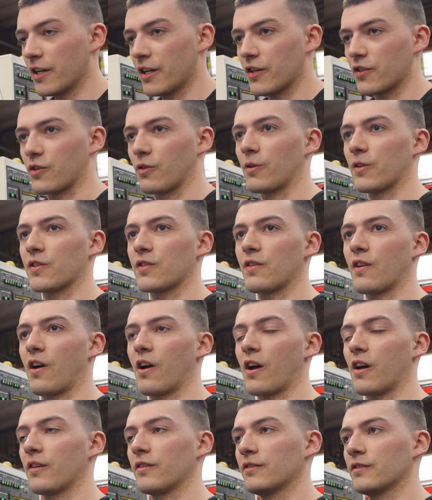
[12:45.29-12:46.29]
So it's
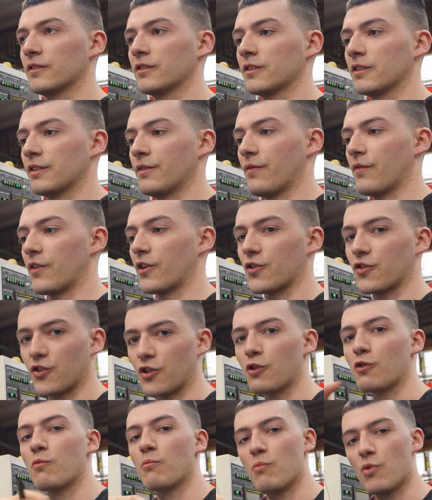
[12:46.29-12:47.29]
not, there's
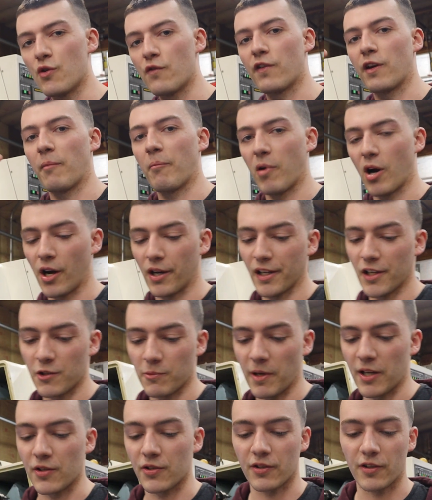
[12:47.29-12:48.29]
2 moving bodies
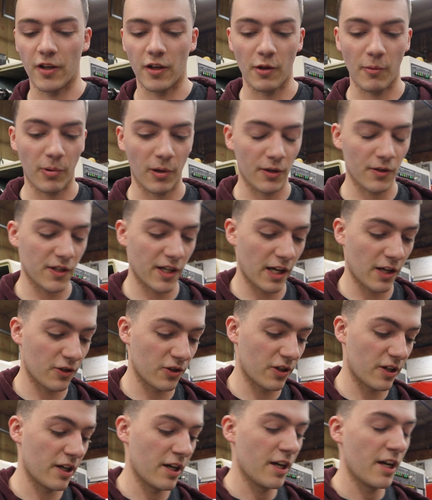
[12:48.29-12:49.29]
basically on the parts
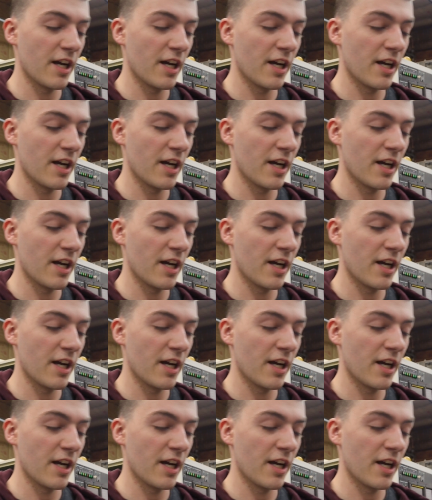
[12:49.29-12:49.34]
catcher,